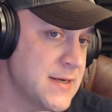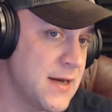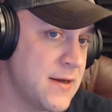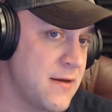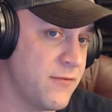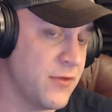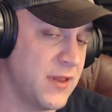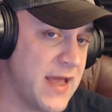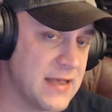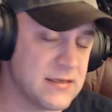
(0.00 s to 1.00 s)
for the
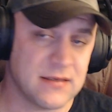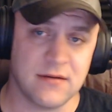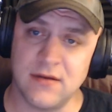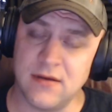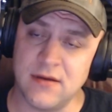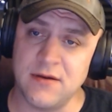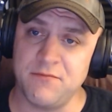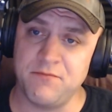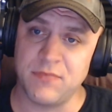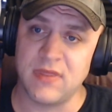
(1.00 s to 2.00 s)
last
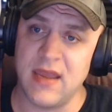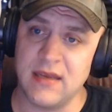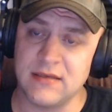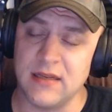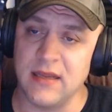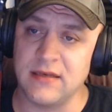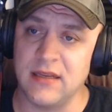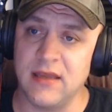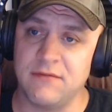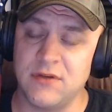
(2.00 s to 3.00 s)
thanks, I'd like to
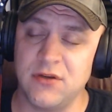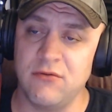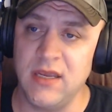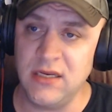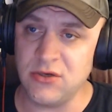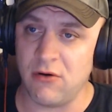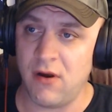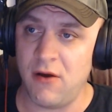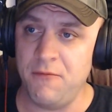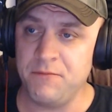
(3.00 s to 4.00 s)
give to
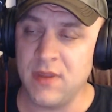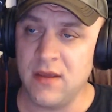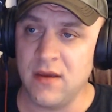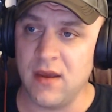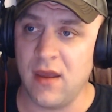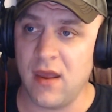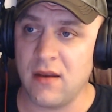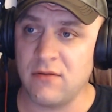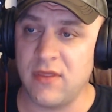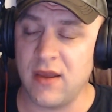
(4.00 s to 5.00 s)
eToro and
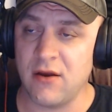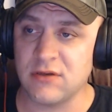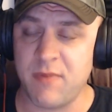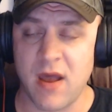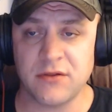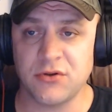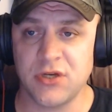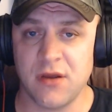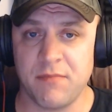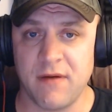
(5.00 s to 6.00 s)
their
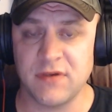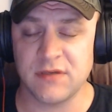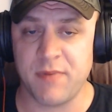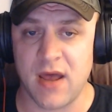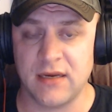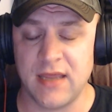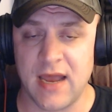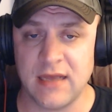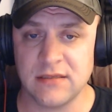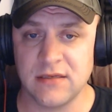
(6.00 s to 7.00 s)
sponsorship of this
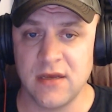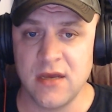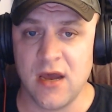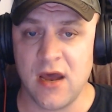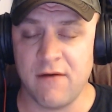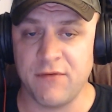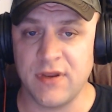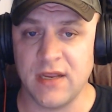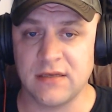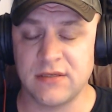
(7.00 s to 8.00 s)
podcast for the
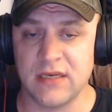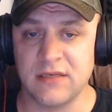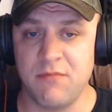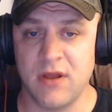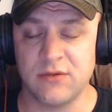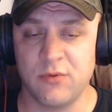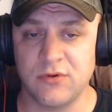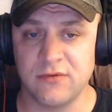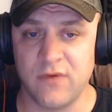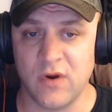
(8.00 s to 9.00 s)
next 6 months, which was
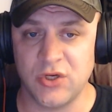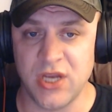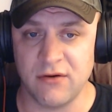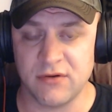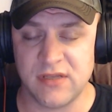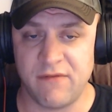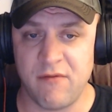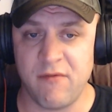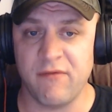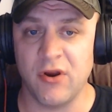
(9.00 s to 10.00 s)
very generous of them
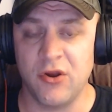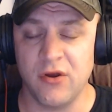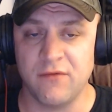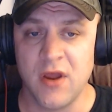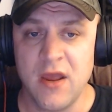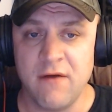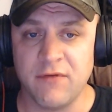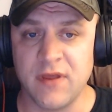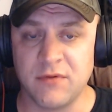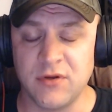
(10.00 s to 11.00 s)
and very good for
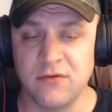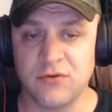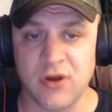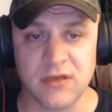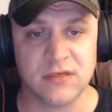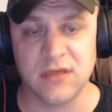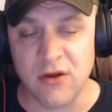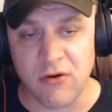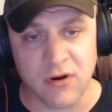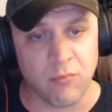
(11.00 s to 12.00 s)
them to trust, in
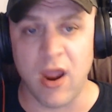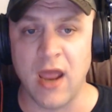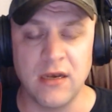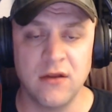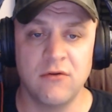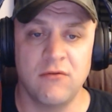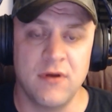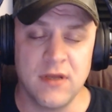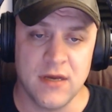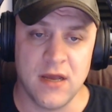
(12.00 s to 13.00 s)
a brand new
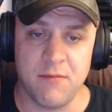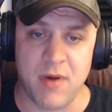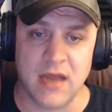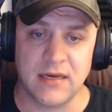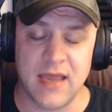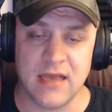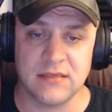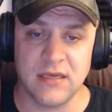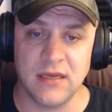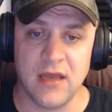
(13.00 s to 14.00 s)

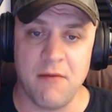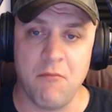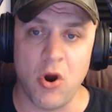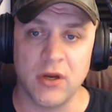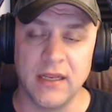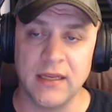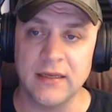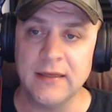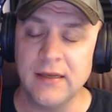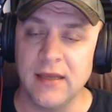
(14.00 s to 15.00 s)
podcasting, marketing,
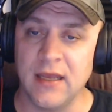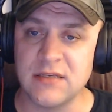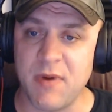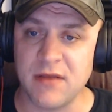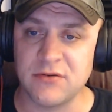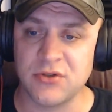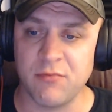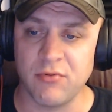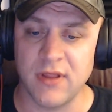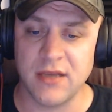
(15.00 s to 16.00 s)
and sponsorship
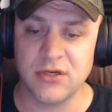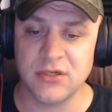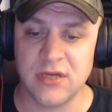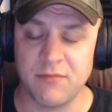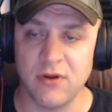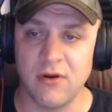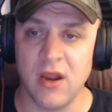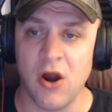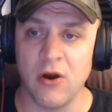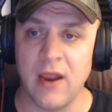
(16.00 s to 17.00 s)
relationship. They
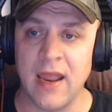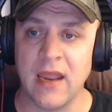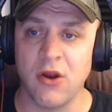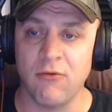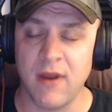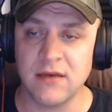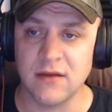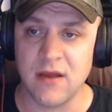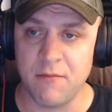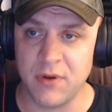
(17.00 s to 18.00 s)
are a great
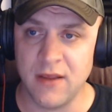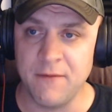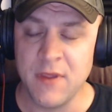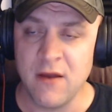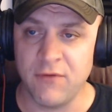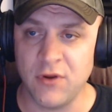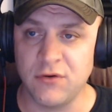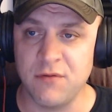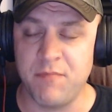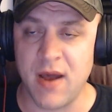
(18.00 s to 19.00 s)
company for you to
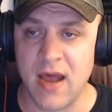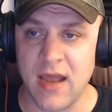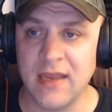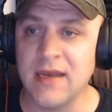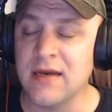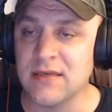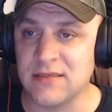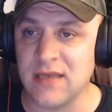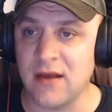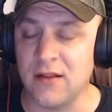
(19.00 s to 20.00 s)
buy,
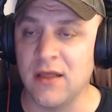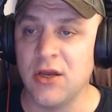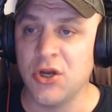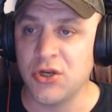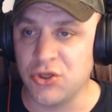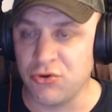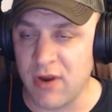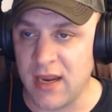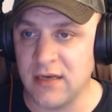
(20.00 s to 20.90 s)
sell, trade